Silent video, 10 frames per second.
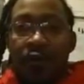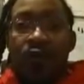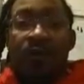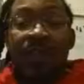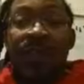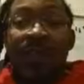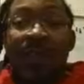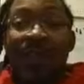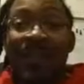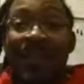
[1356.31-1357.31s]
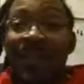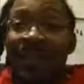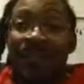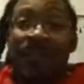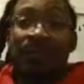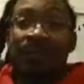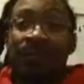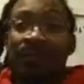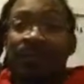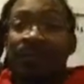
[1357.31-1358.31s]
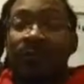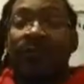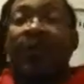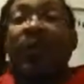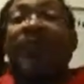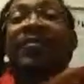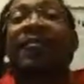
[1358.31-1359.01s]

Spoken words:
Who said you had to listen? If